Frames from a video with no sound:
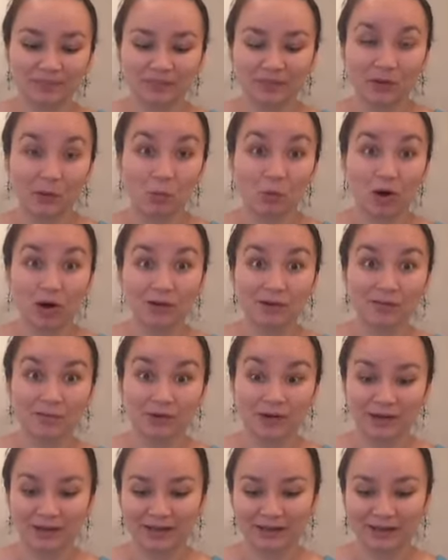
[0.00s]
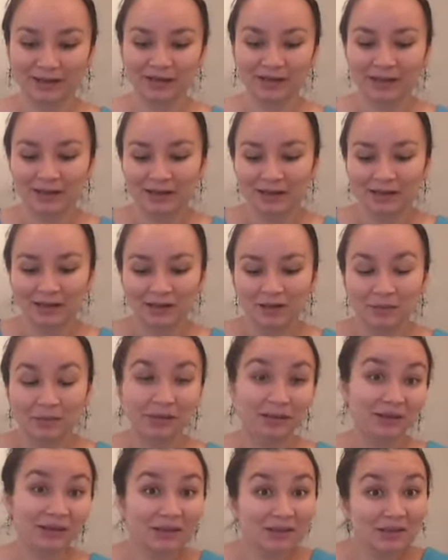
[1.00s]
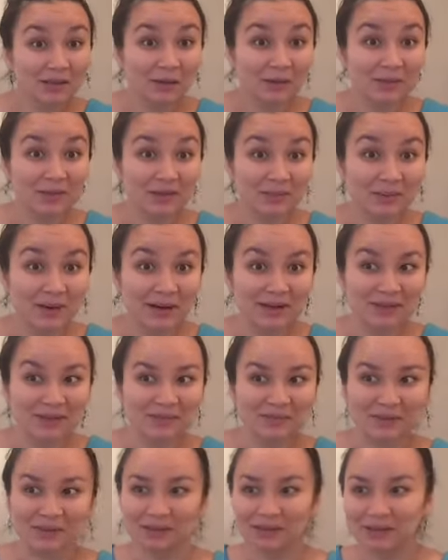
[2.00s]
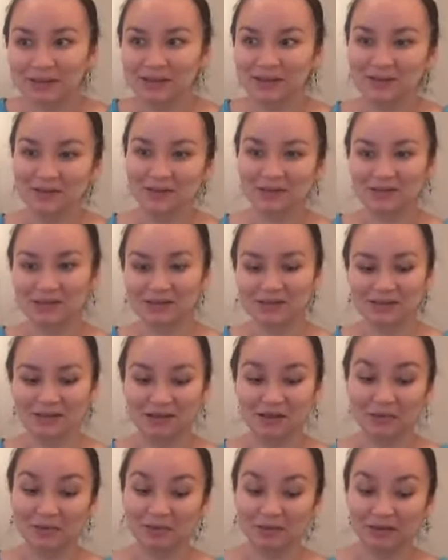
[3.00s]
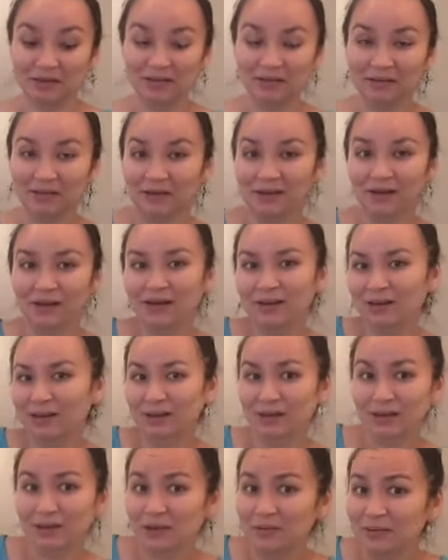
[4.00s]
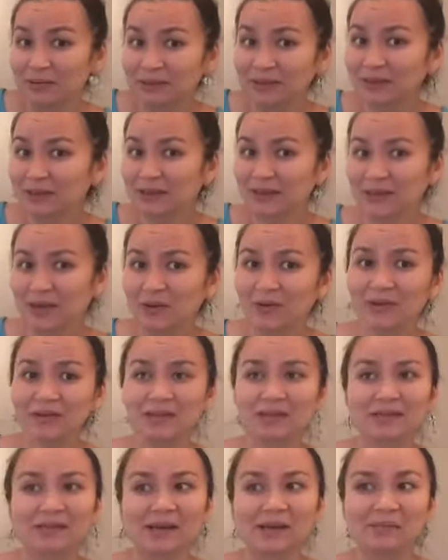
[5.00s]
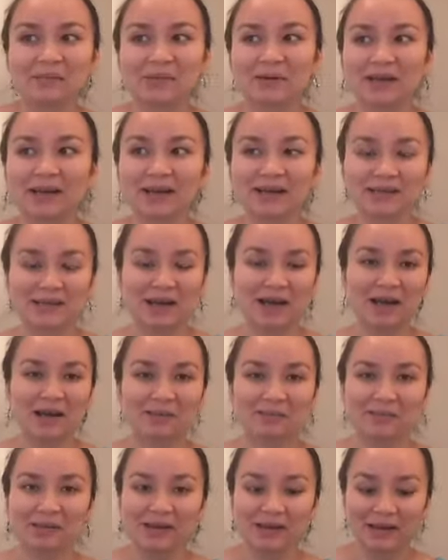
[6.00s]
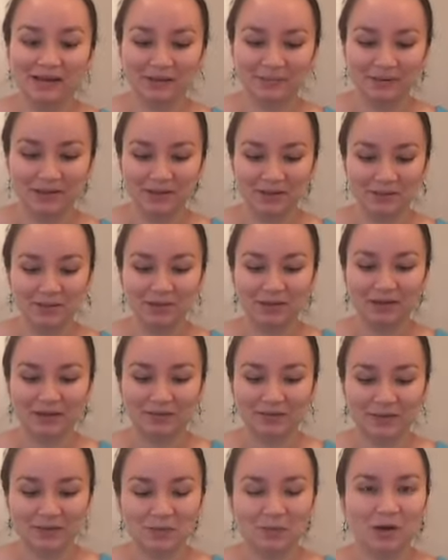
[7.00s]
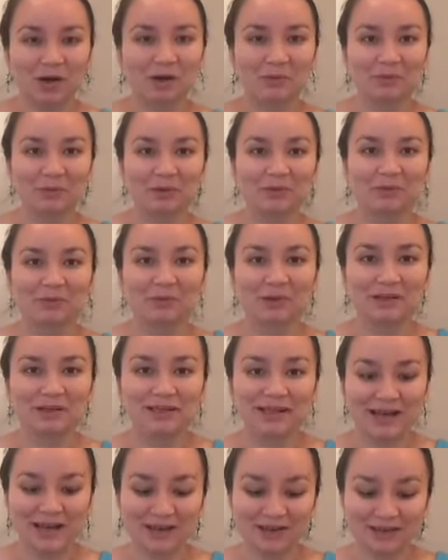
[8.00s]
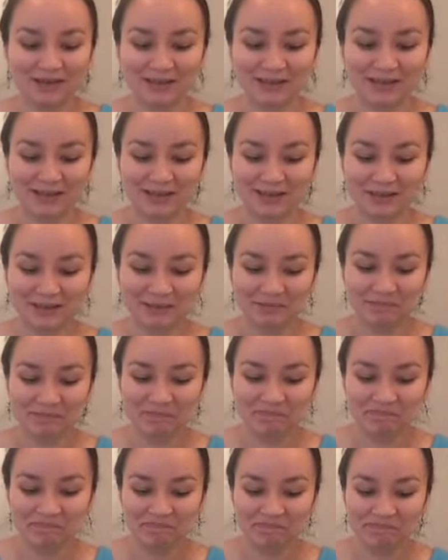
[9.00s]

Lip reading: their water breaking, but it is always a possibility. So I just thought, well, you know, I really could go into labor at any time. Like, I might as well get this waterproof one down and